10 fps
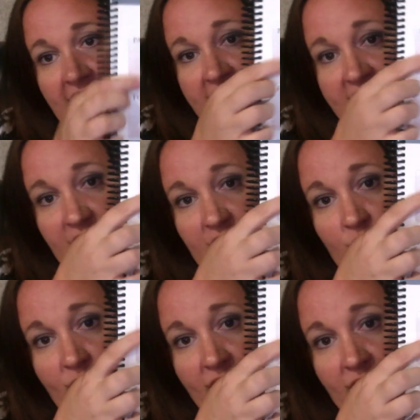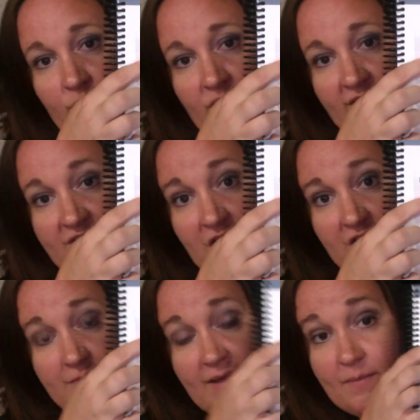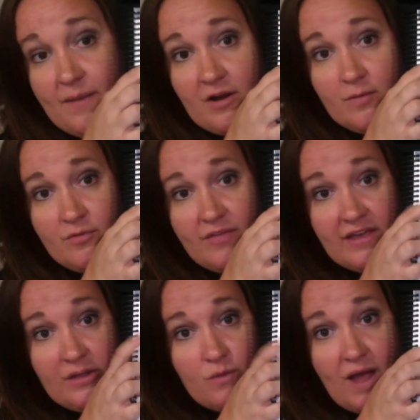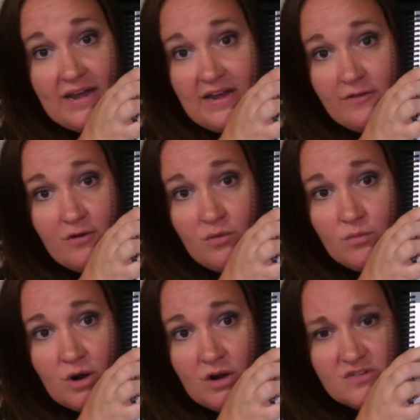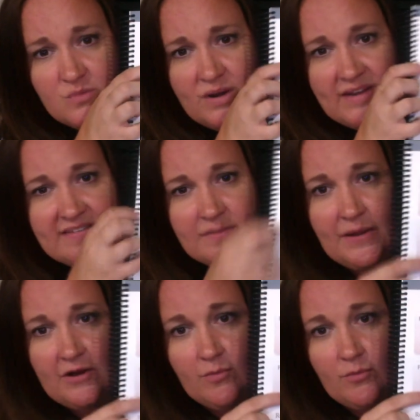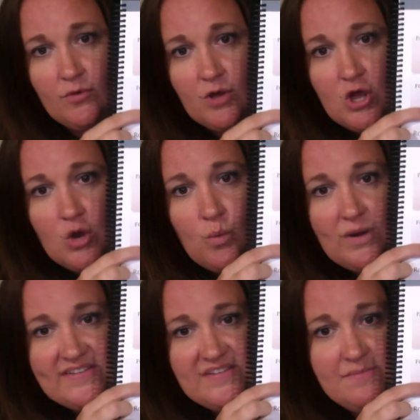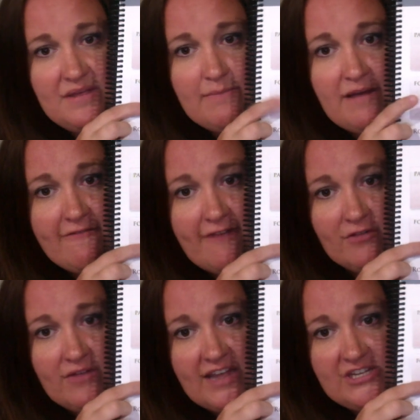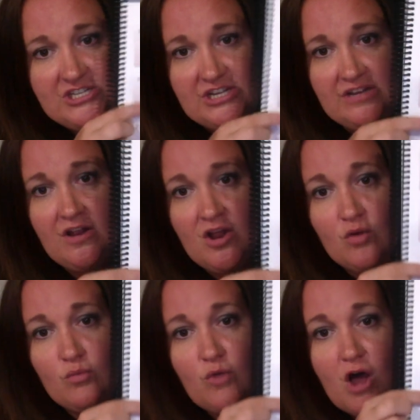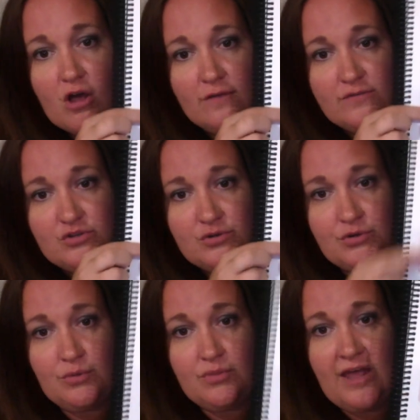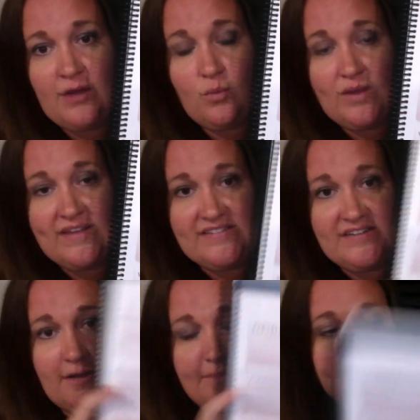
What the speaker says: So we will have talked about a parable. They can write it in their own words. What is a parable? What does it mean by foundation? Rock of truth and wisdom.